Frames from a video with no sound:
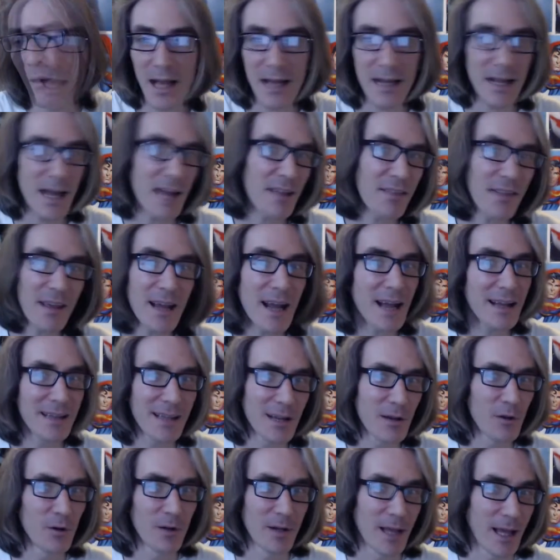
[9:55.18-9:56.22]
like, I think I
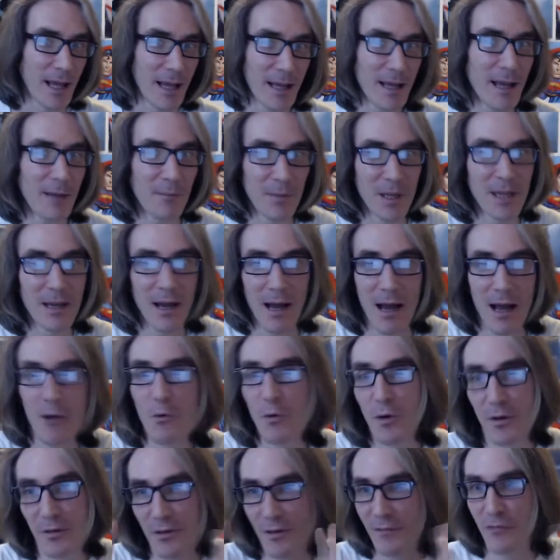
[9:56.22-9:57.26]
did okay. I mean,
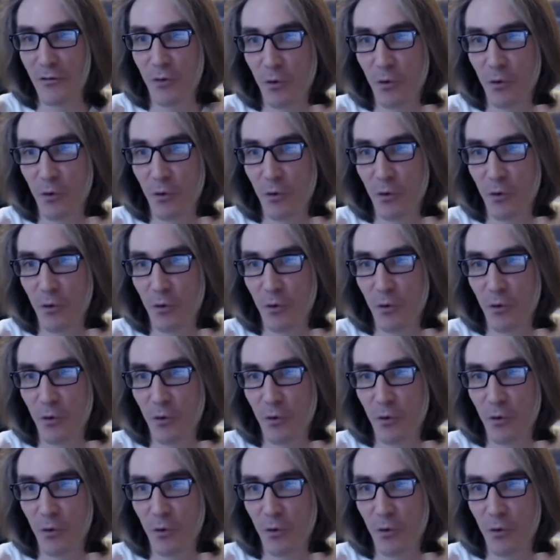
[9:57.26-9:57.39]
I was,